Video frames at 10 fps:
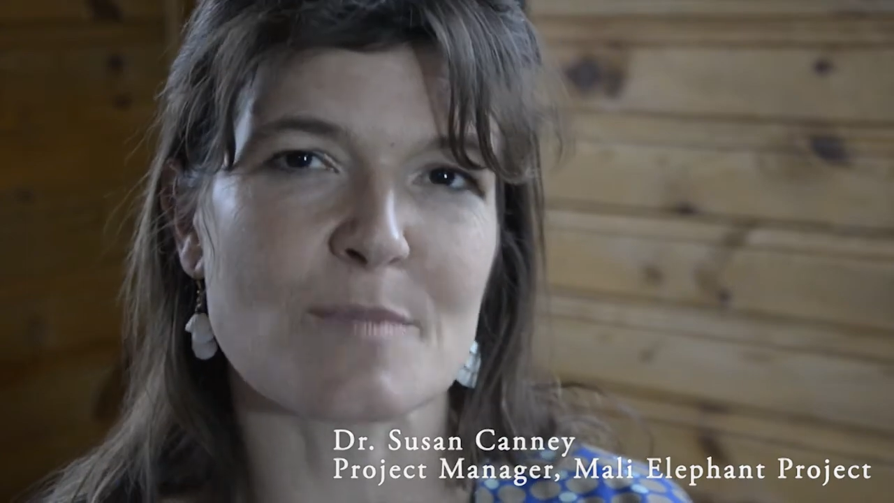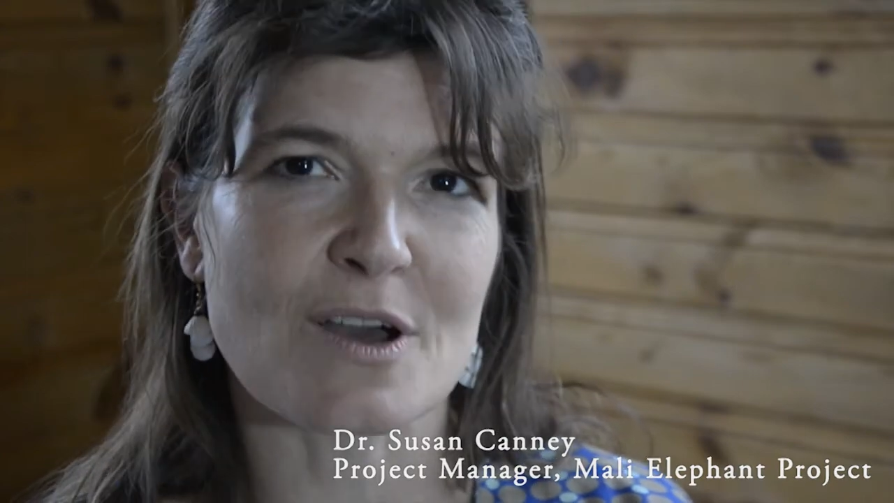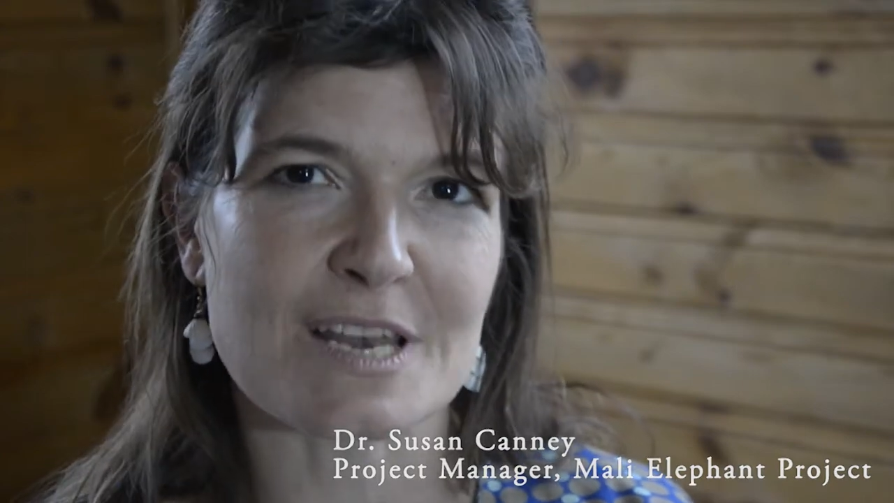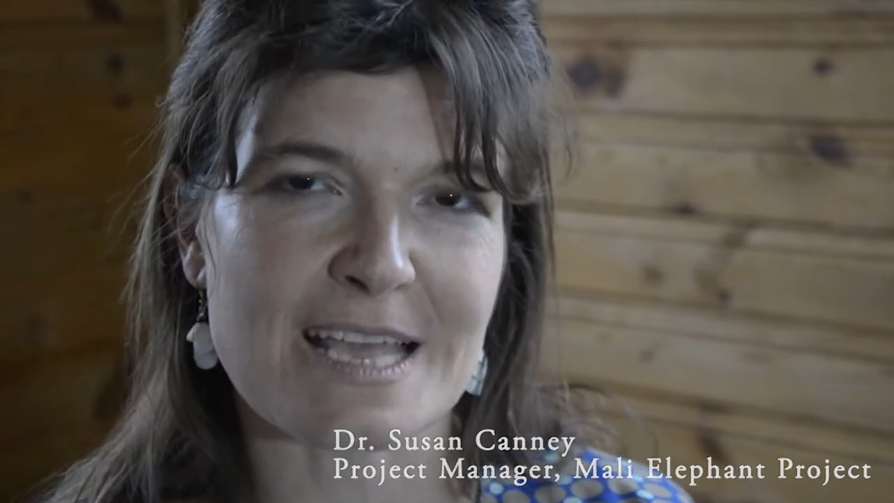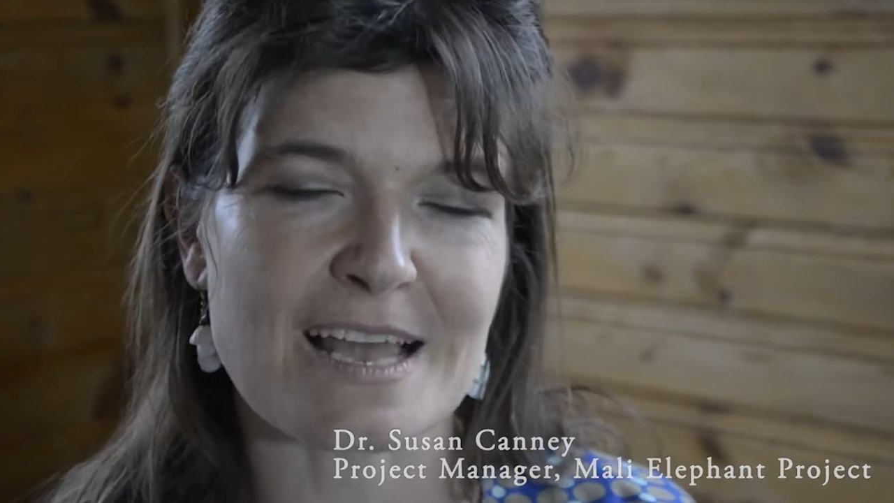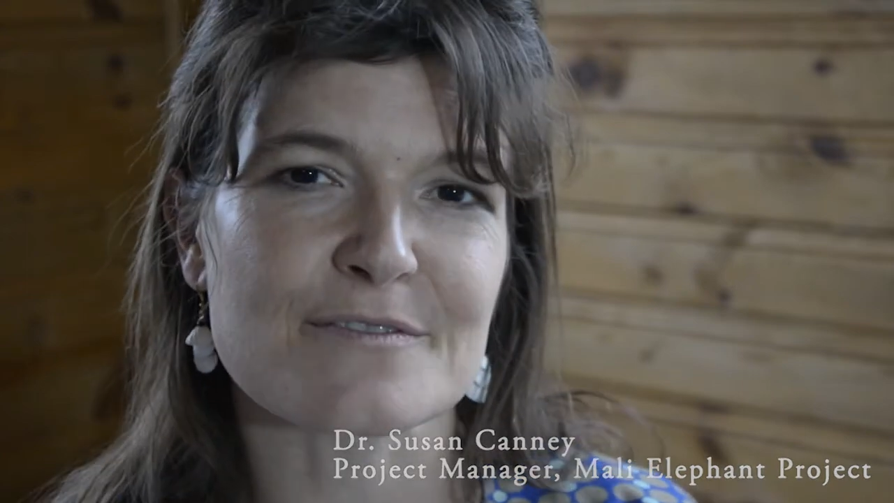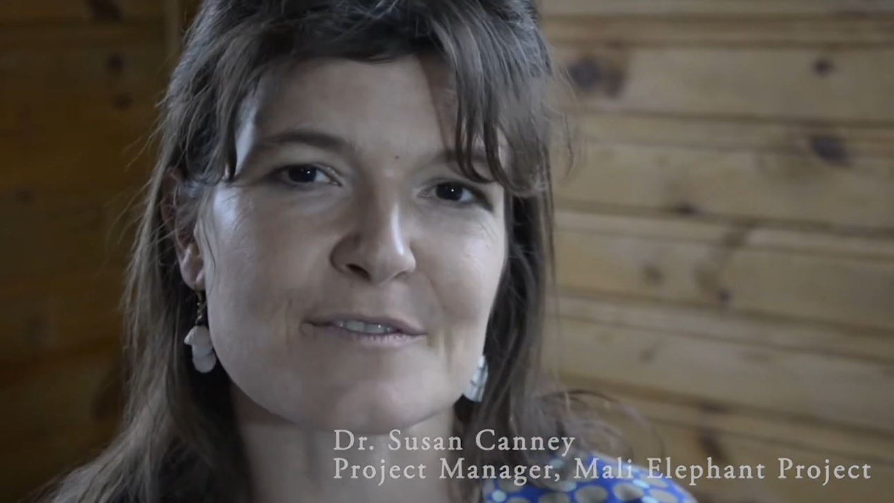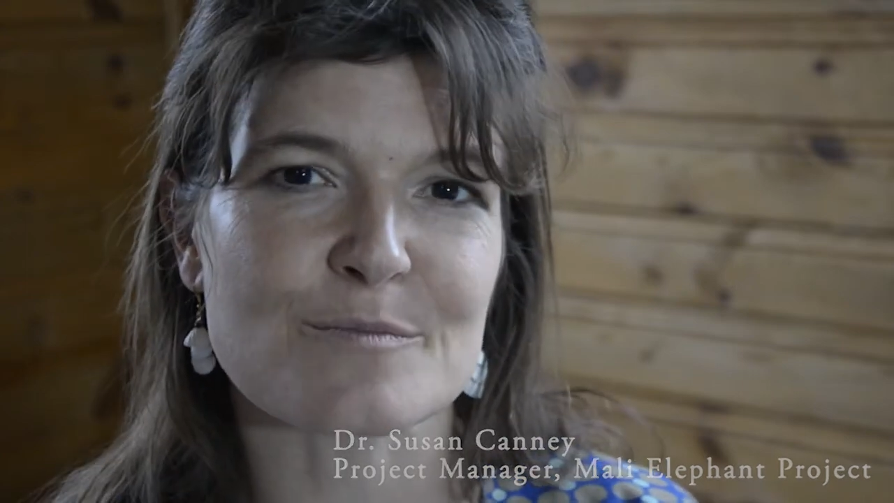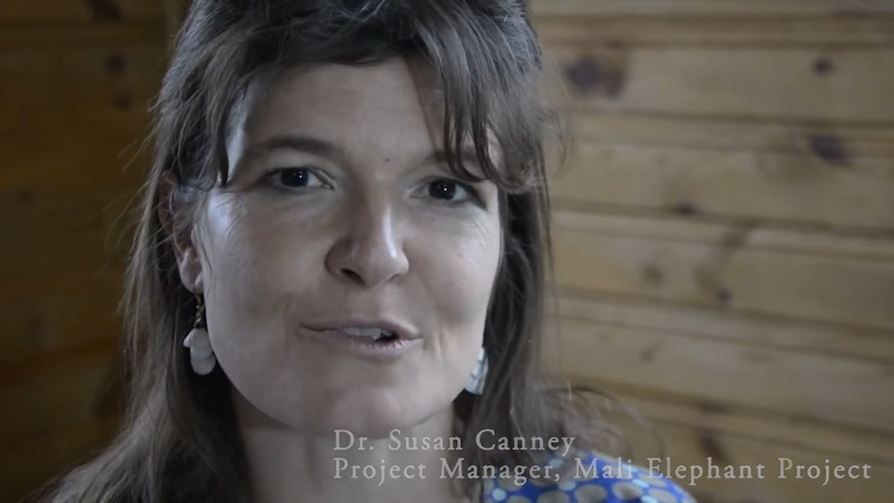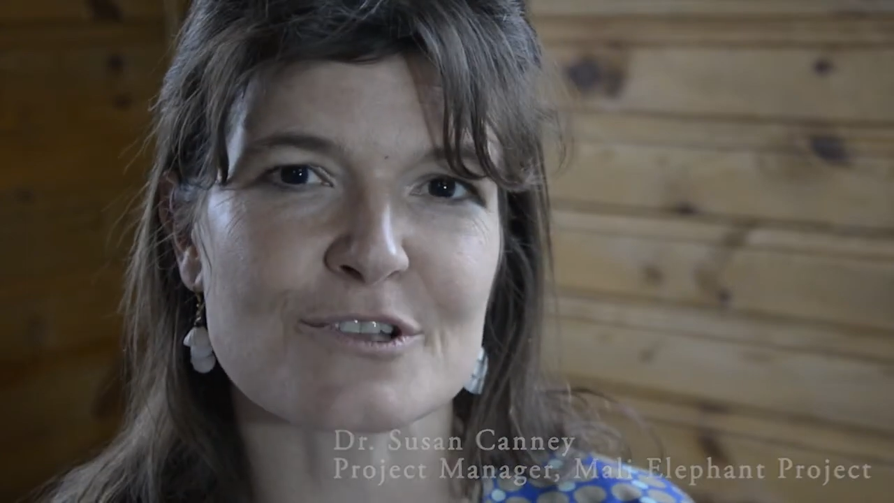Mali
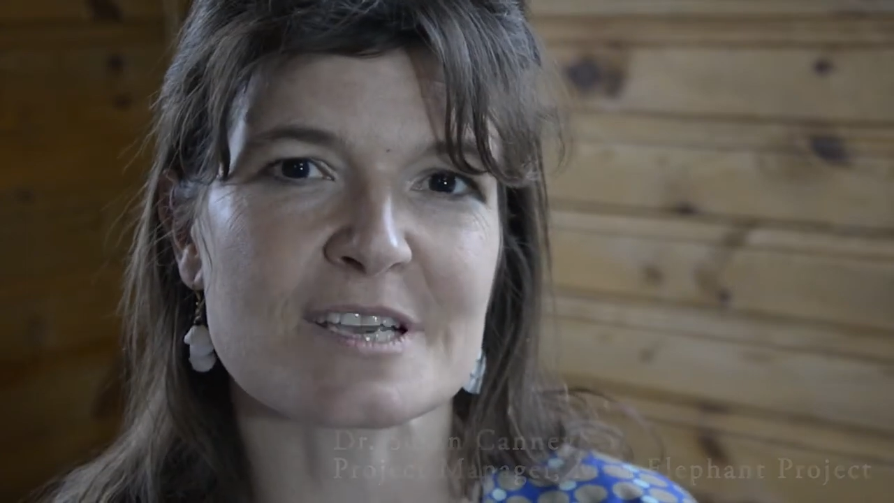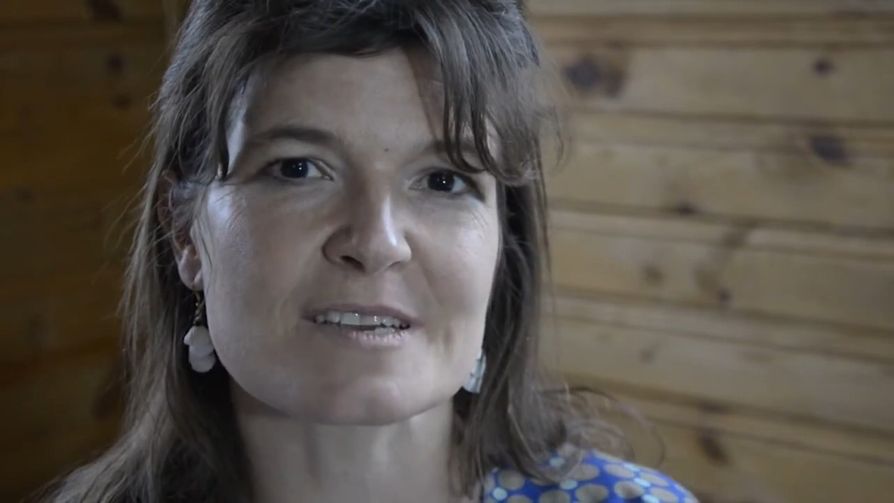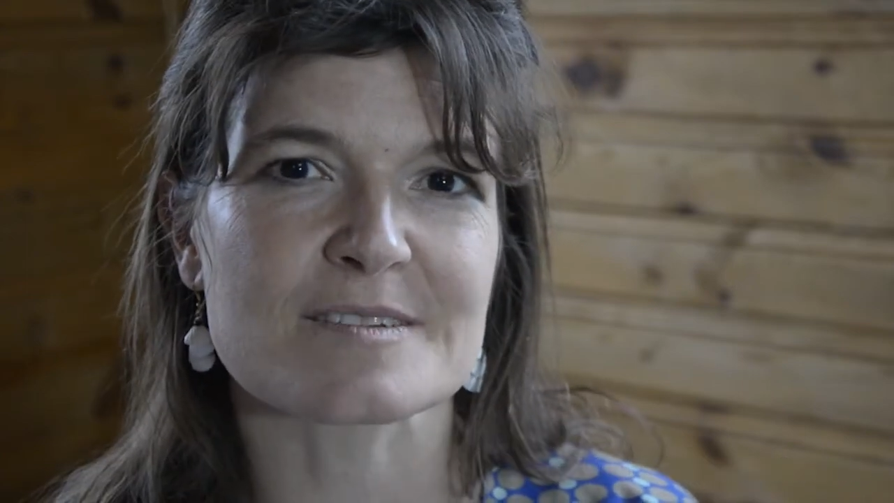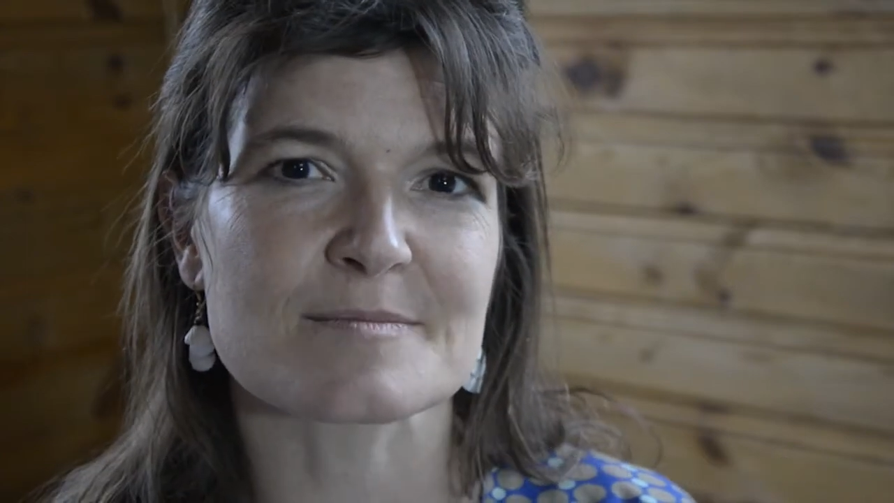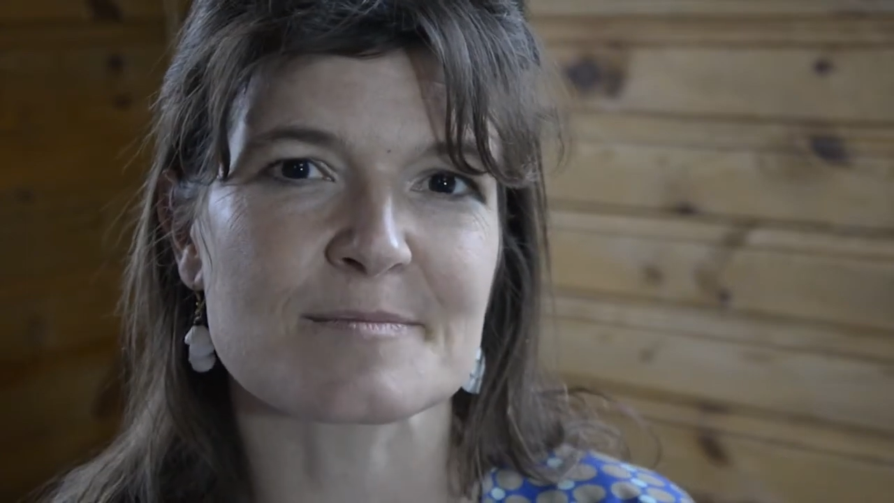Elephant Project.